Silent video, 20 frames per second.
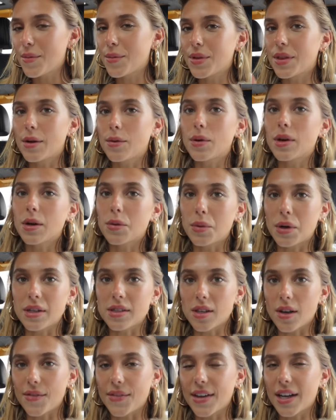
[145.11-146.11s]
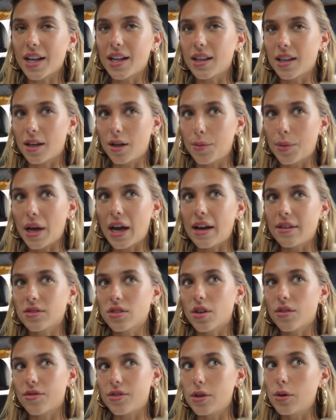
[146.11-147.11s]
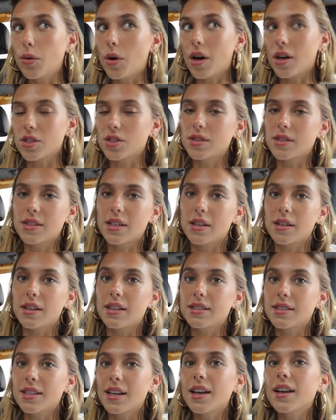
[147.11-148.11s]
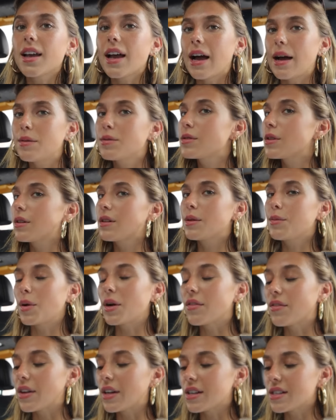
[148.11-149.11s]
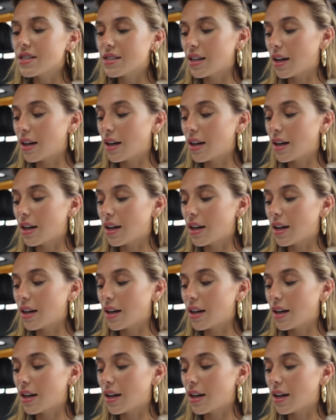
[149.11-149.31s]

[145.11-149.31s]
But then when it wears off like a little bit after a few washes, then it's like absolutely perfect.